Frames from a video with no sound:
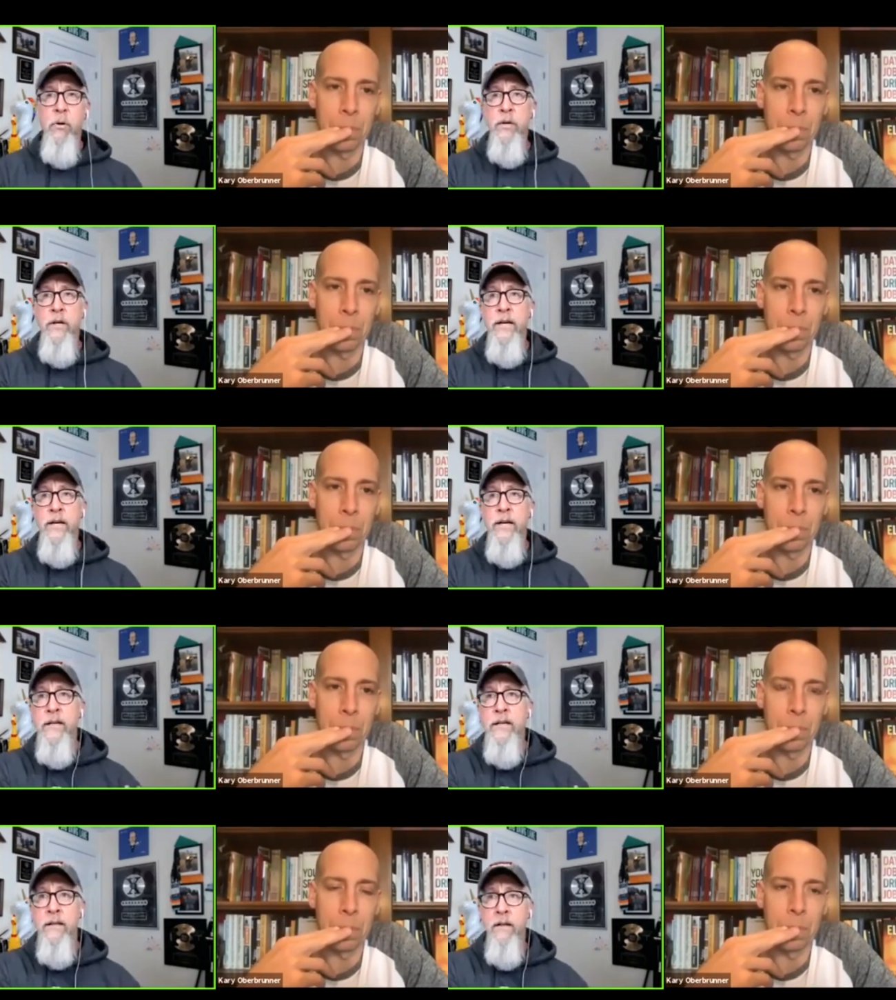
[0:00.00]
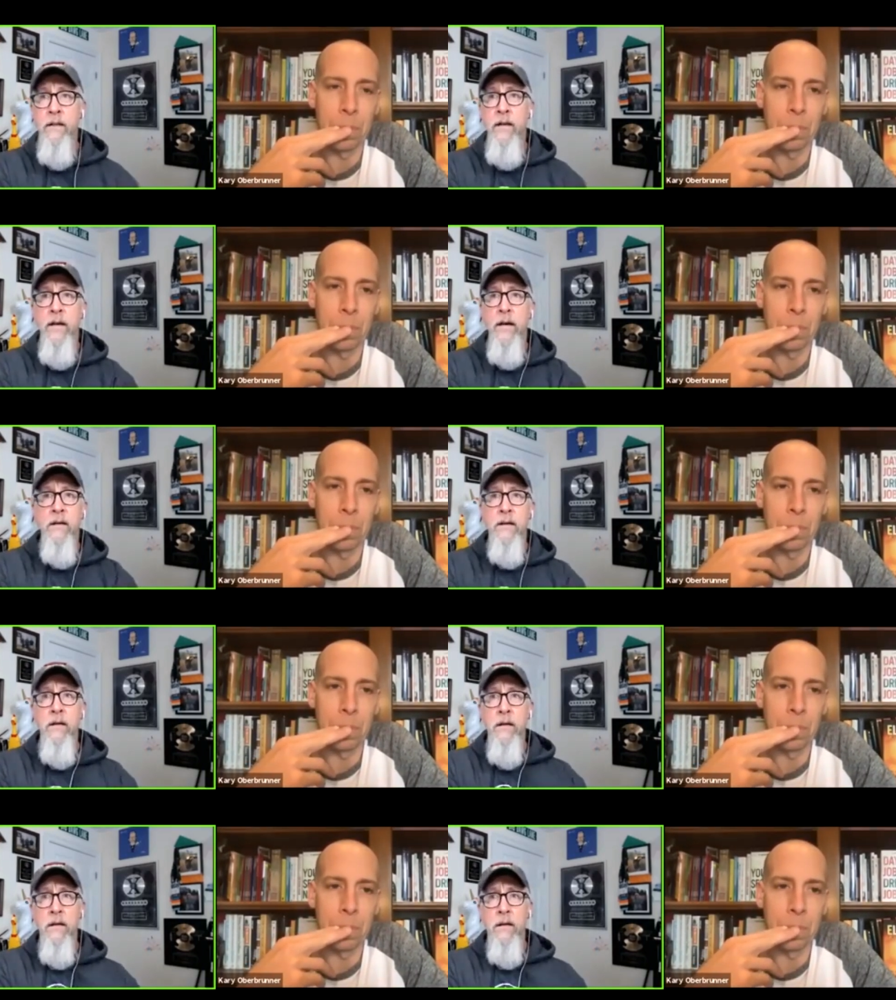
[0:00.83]
Speaker 1: putting in the
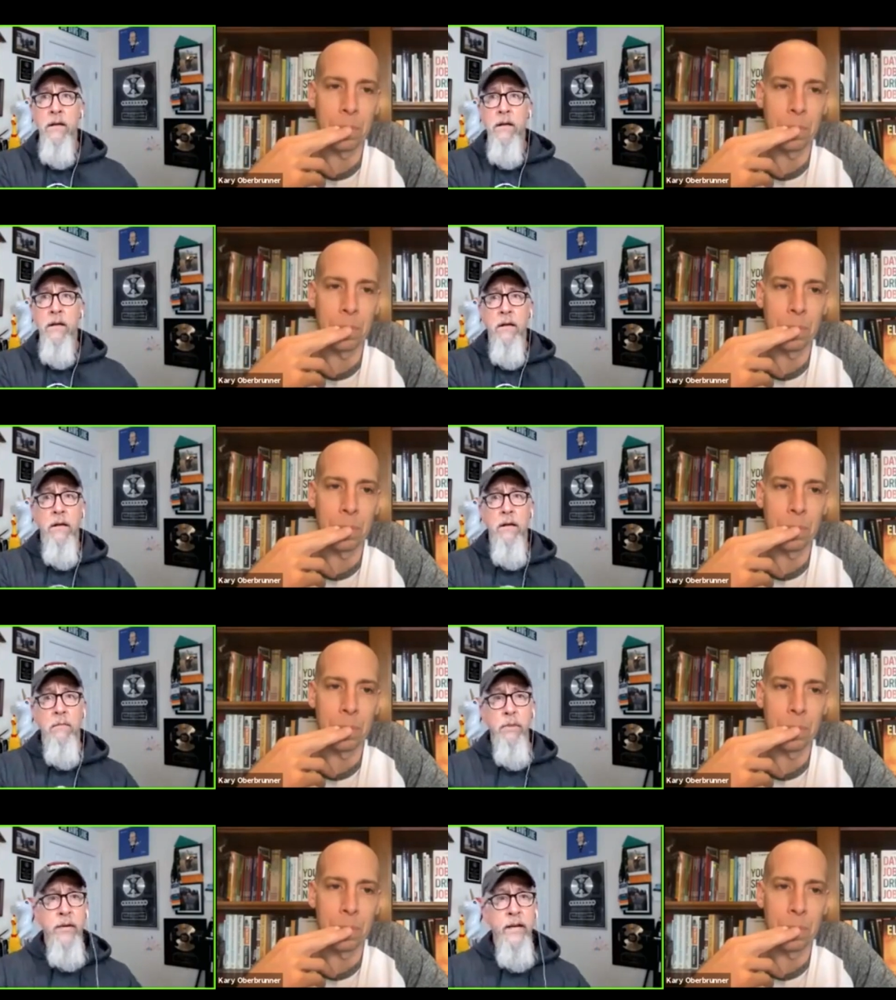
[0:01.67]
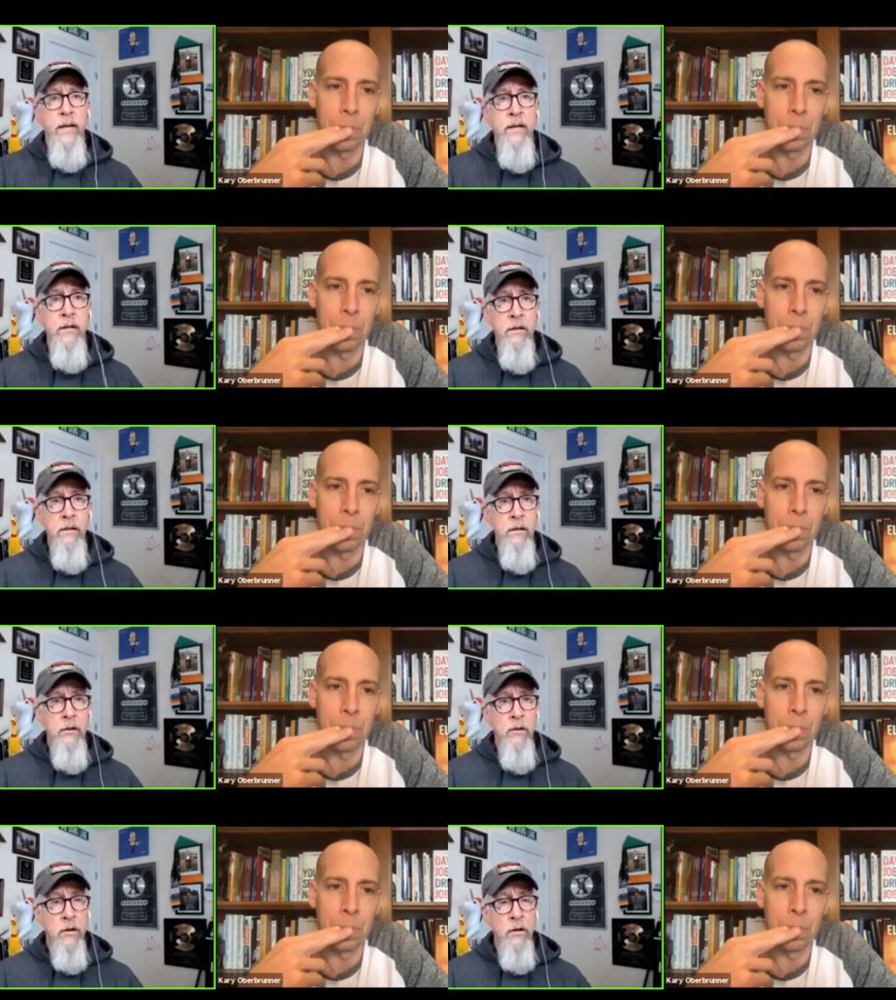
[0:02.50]
putting in
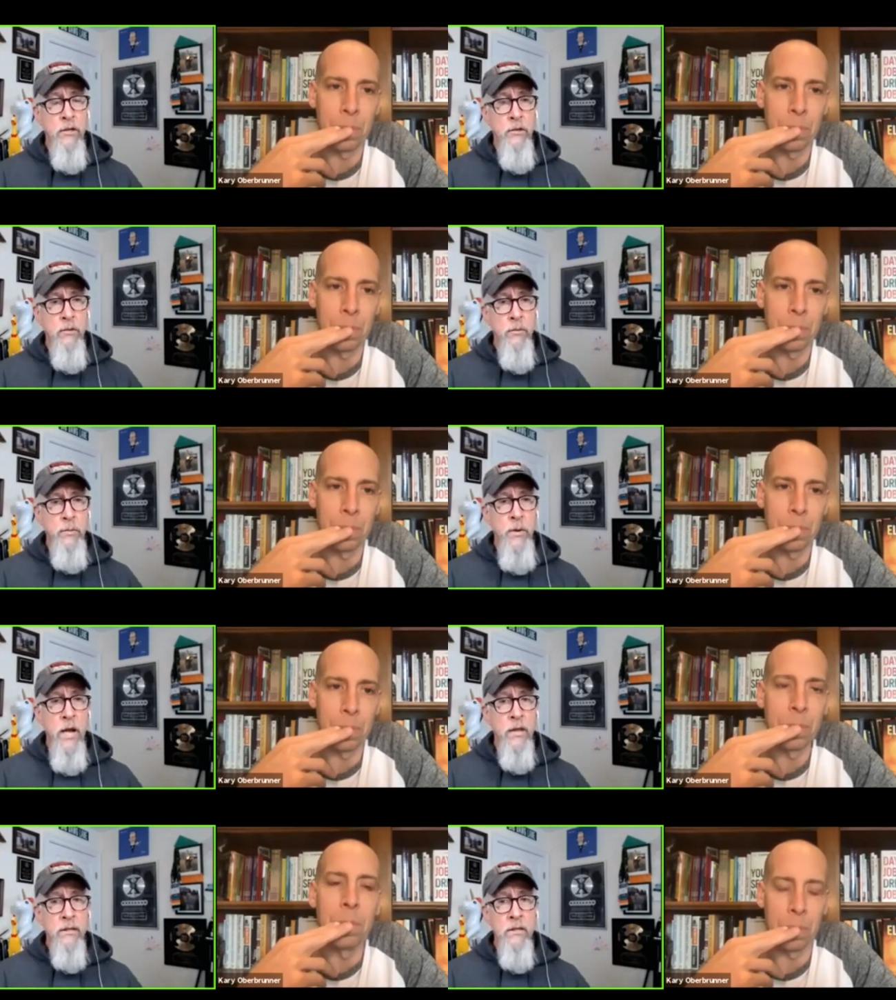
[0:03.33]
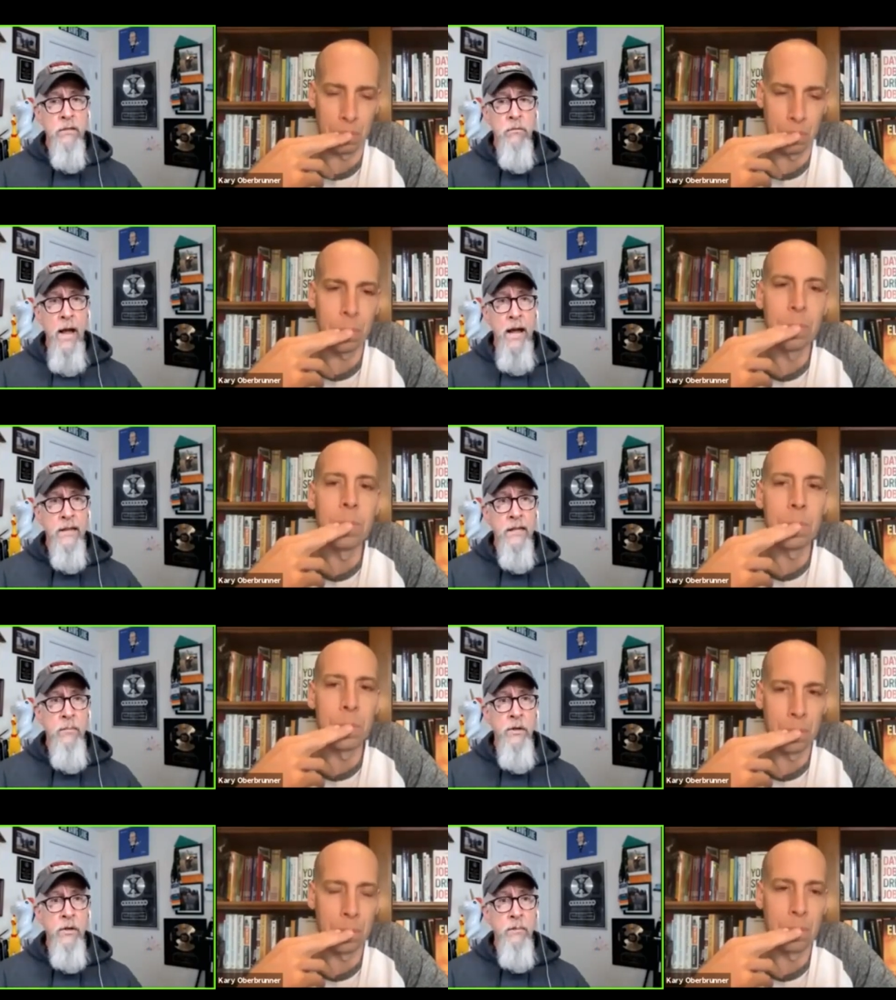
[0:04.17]
your initial responses, whacking
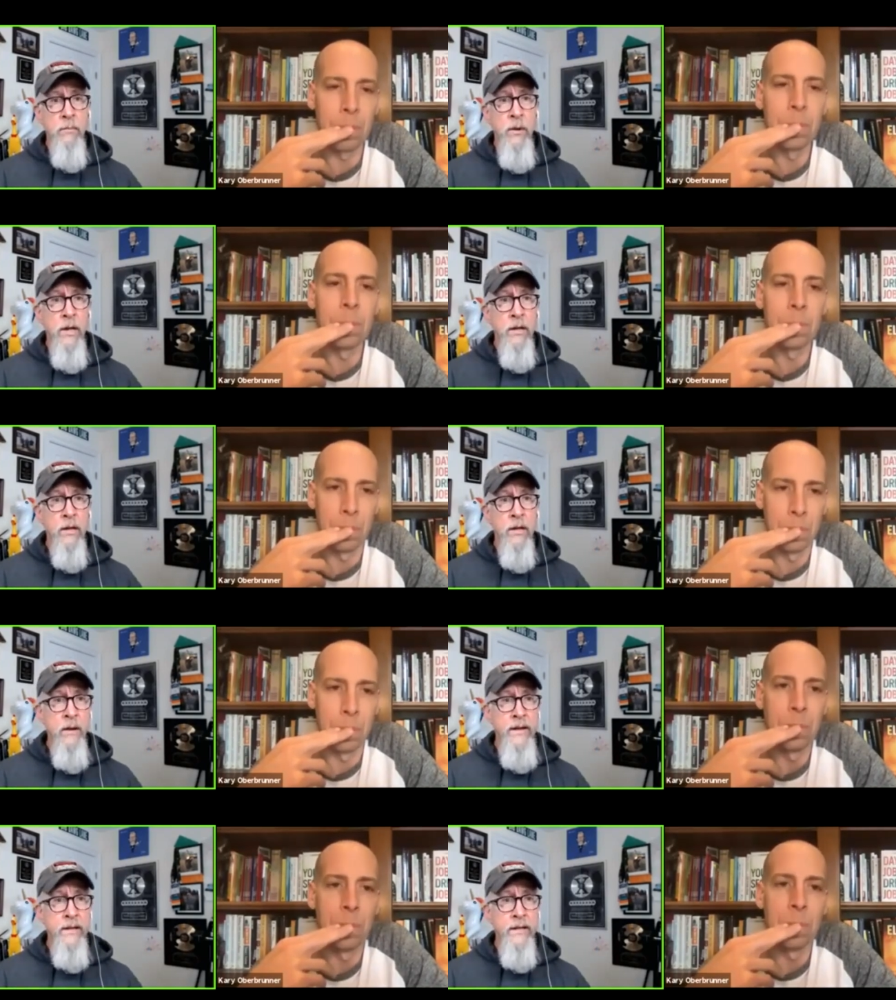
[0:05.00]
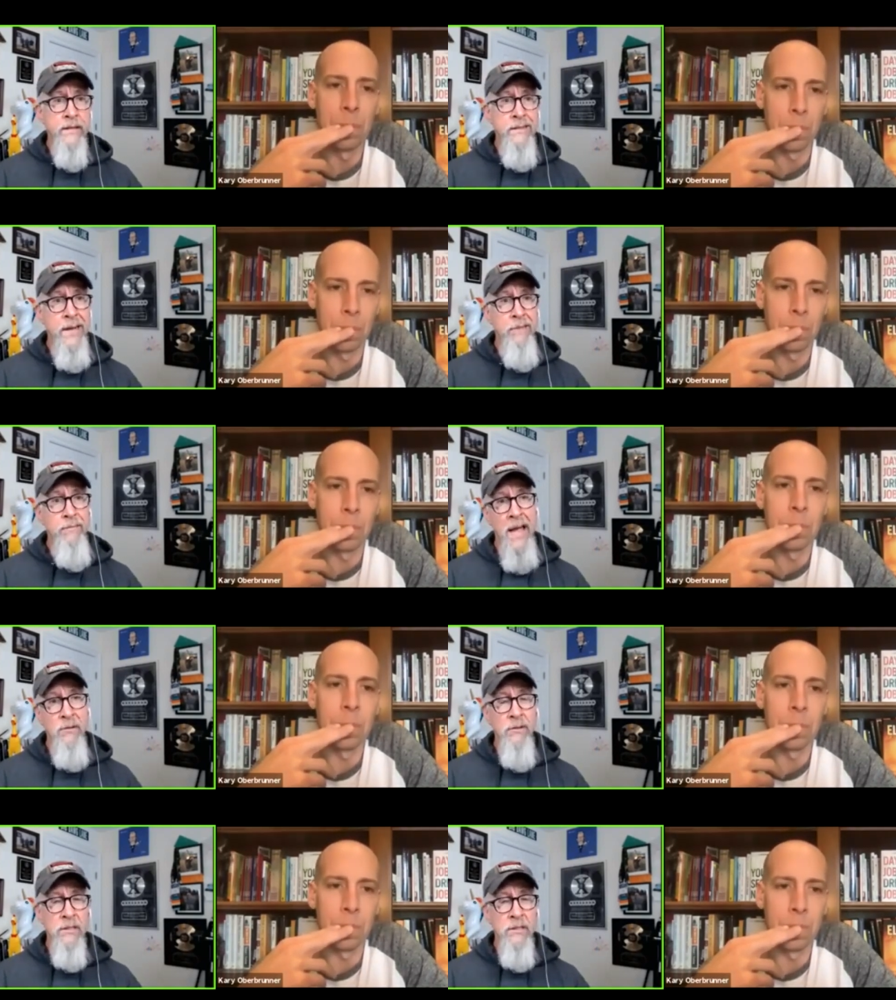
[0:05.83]
the build button, reading it, saying, nah,
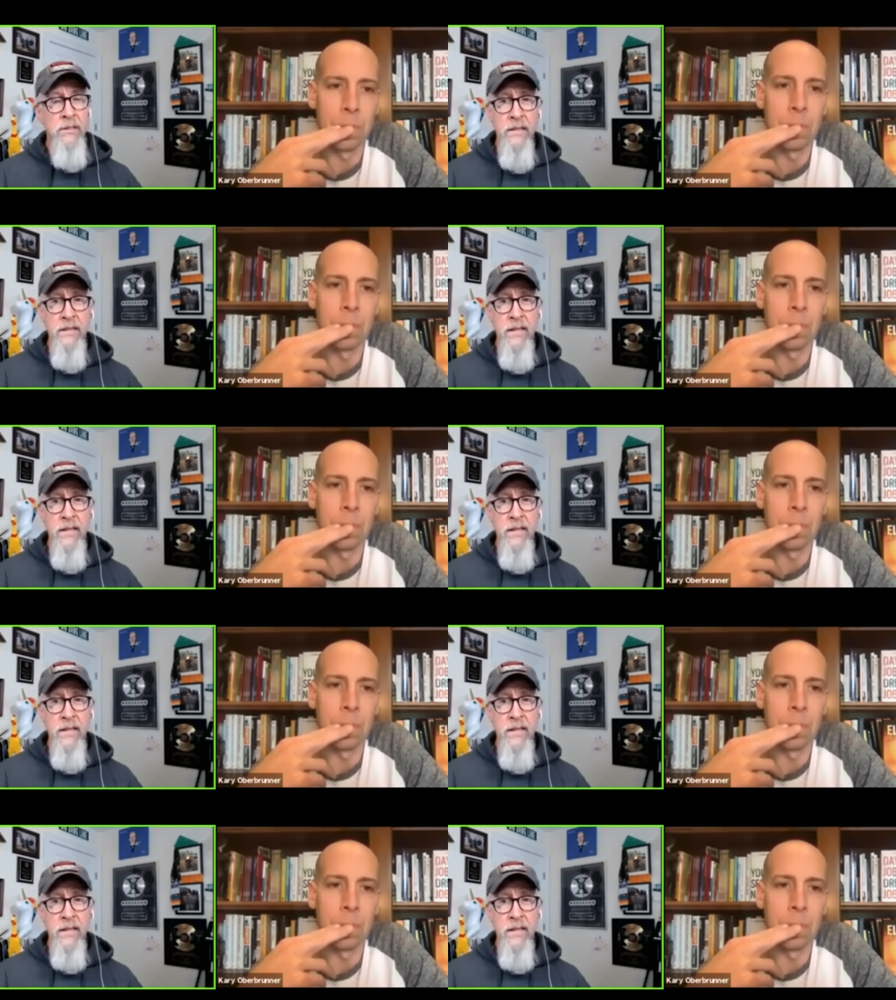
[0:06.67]
I wouldn't say it